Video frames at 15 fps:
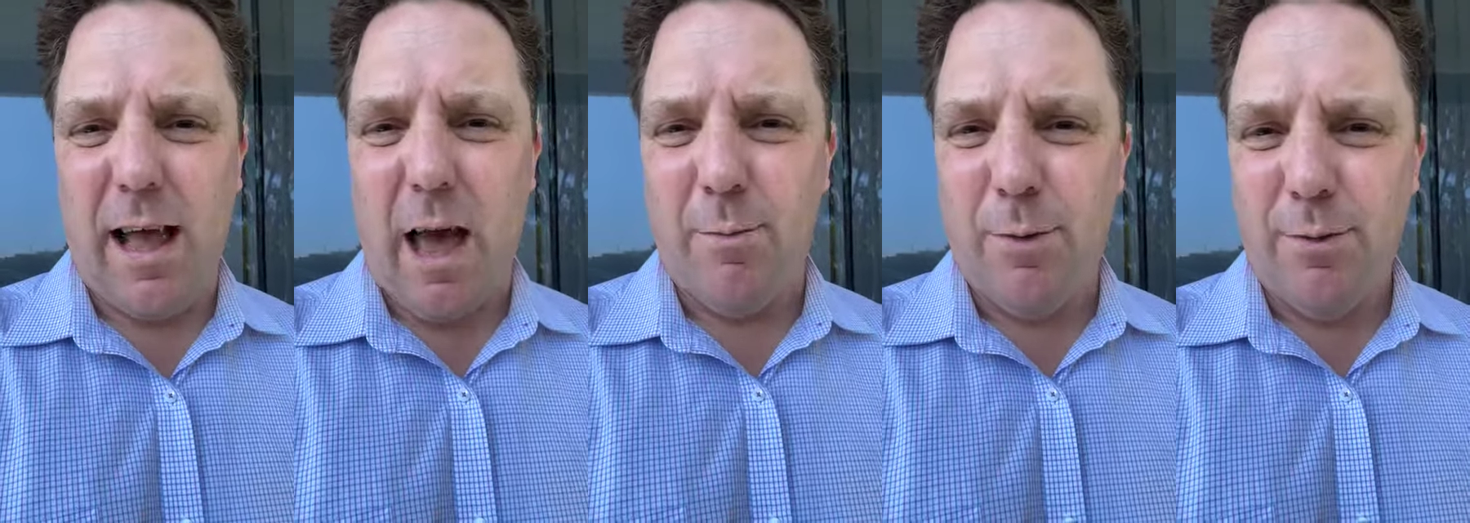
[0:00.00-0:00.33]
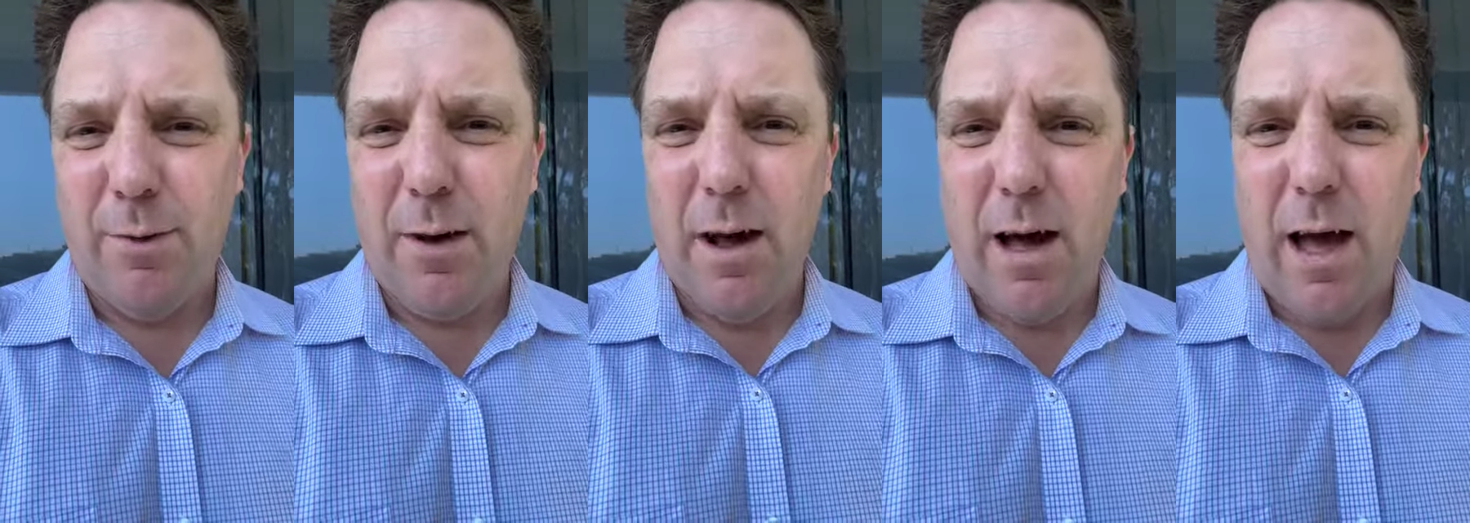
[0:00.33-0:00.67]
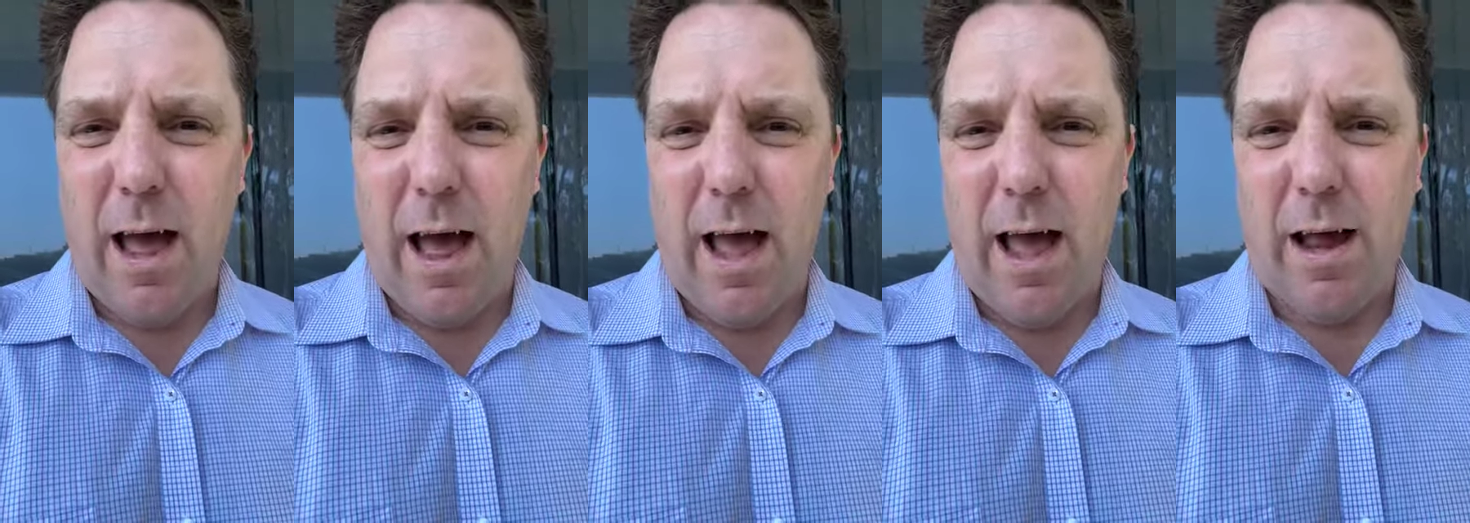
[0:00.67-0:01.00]
gamble
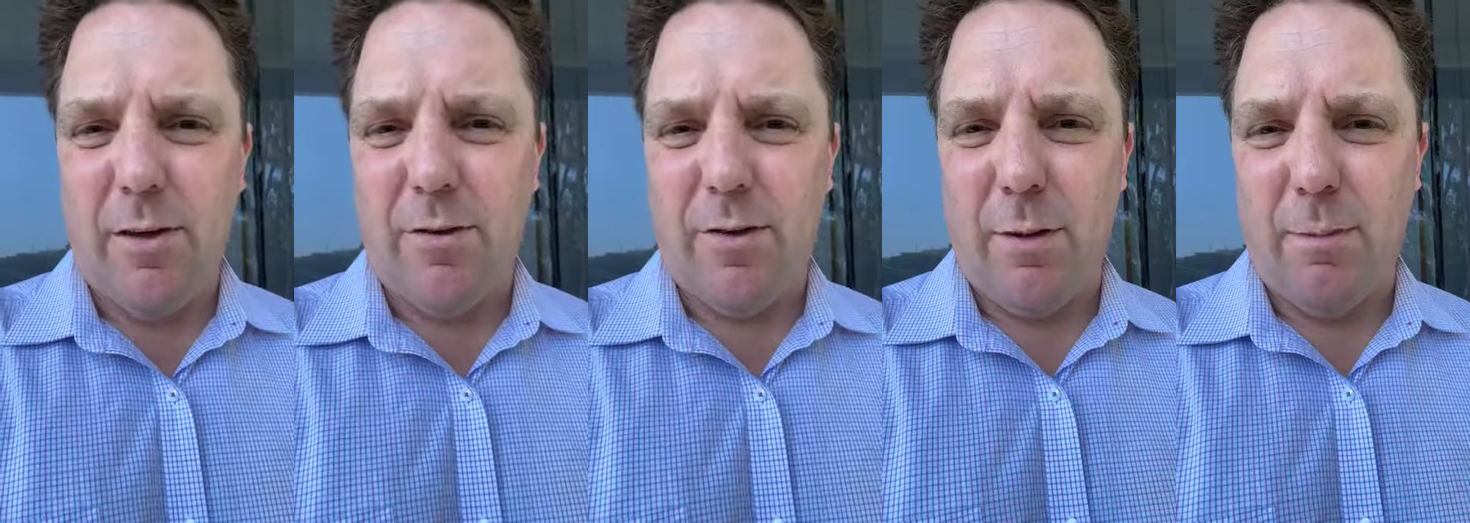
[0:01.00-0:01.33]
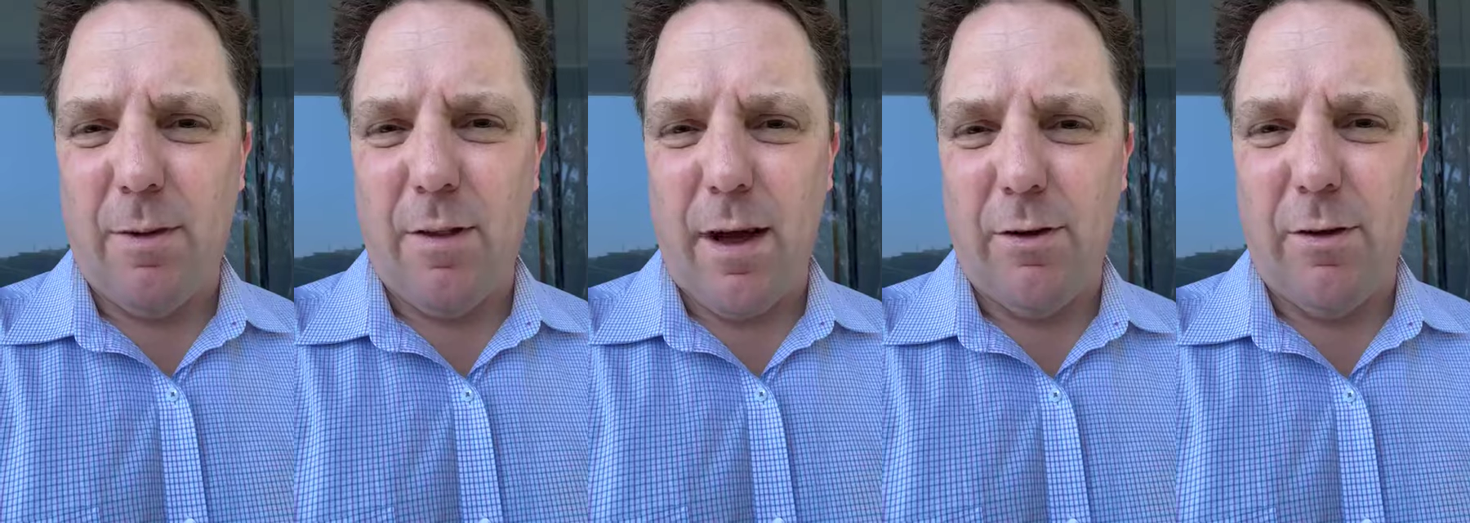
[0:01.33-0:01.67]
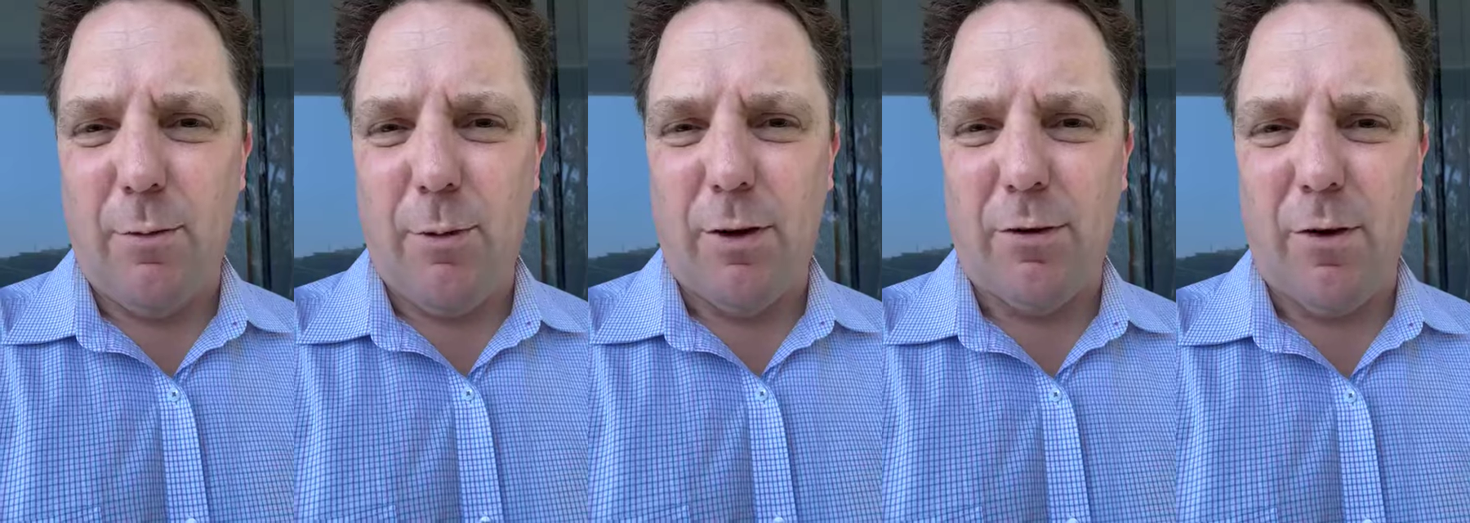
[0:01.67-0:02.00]
and something
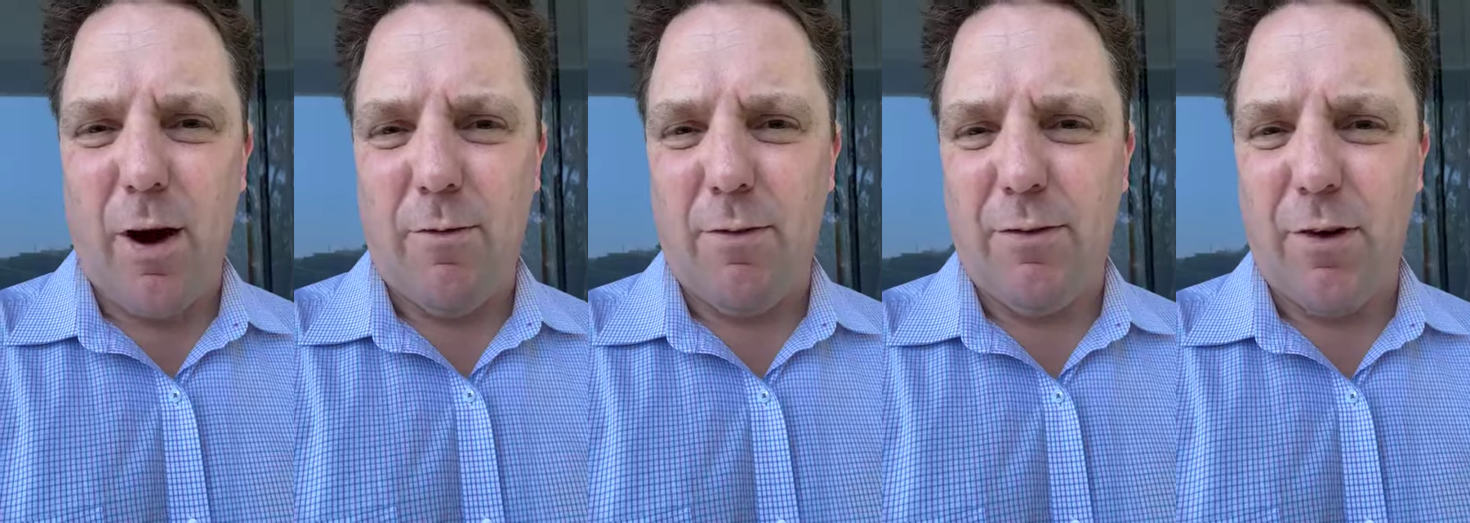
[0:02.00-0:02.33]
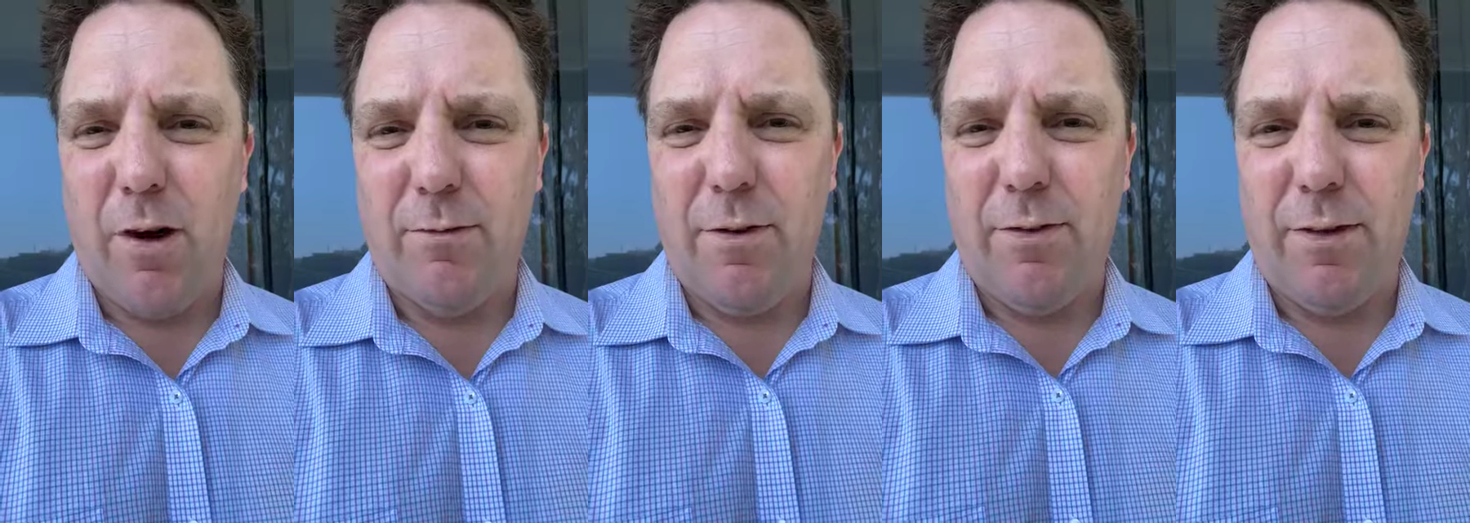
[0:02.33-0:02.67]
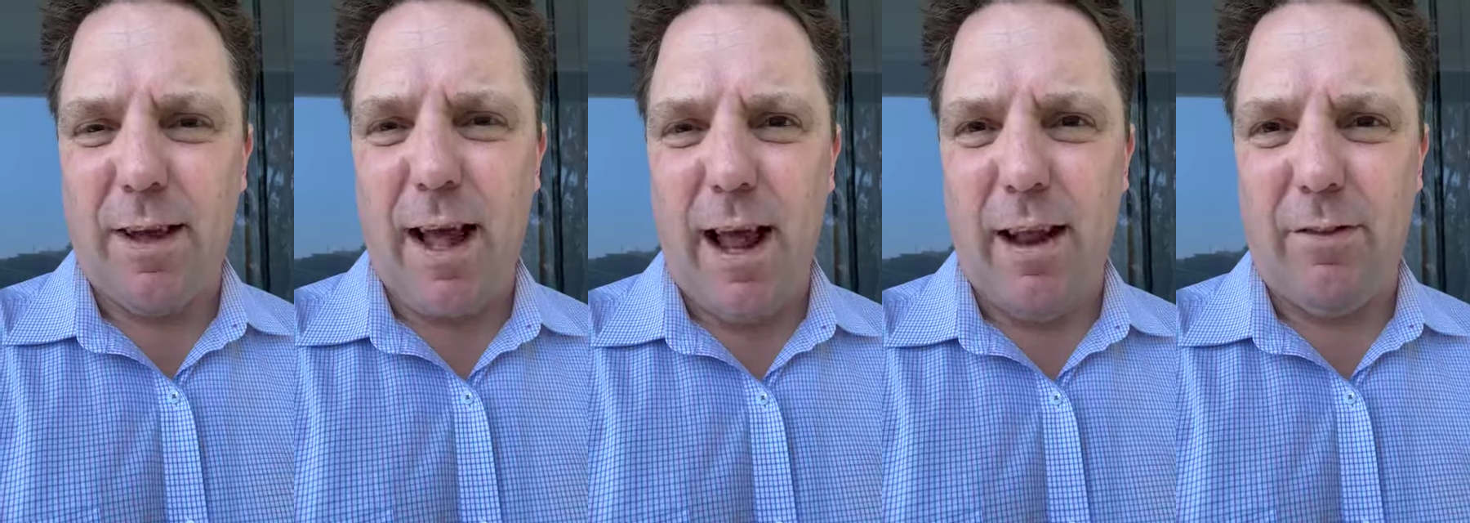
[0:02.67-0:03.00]
that you want to try and resolve
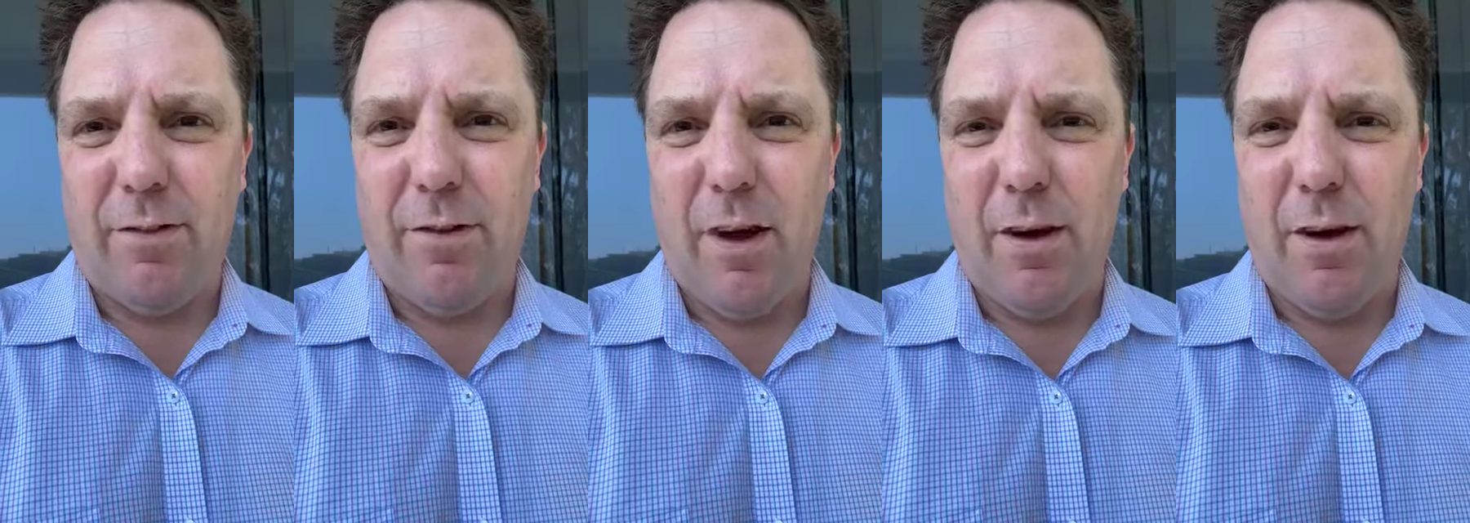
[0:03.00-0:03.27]
if you can.